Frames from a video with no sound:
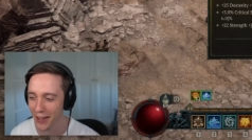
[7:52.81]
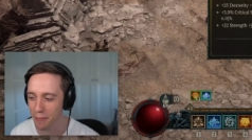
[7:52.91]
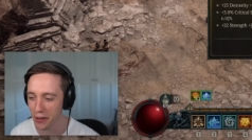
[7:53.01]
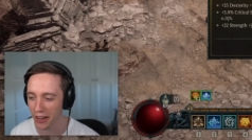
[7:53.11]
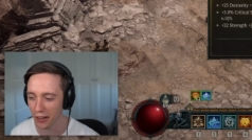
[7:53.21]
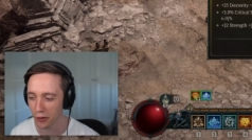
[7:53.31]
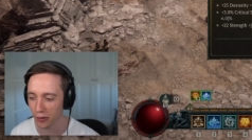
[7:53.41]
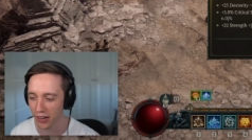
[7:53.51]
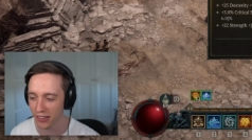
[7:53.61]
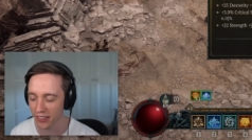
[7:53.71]
me and
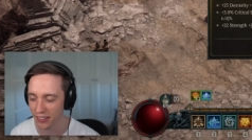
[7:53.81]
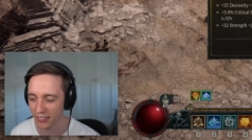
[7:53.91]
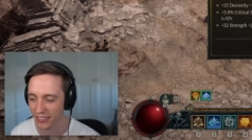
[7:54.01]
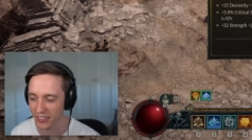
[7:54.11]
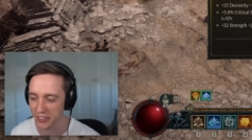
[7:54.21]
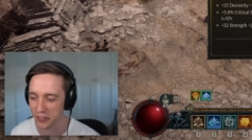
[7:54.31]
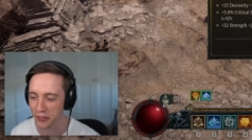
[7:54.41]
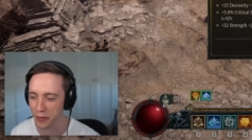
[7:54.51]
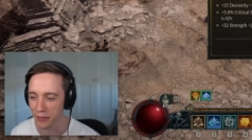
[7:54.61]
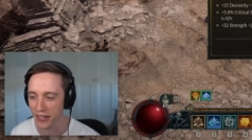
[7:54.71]
Laura. That's the
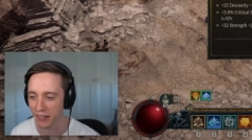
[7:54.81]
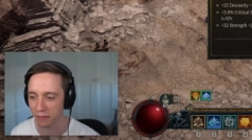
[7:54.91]
dream, man.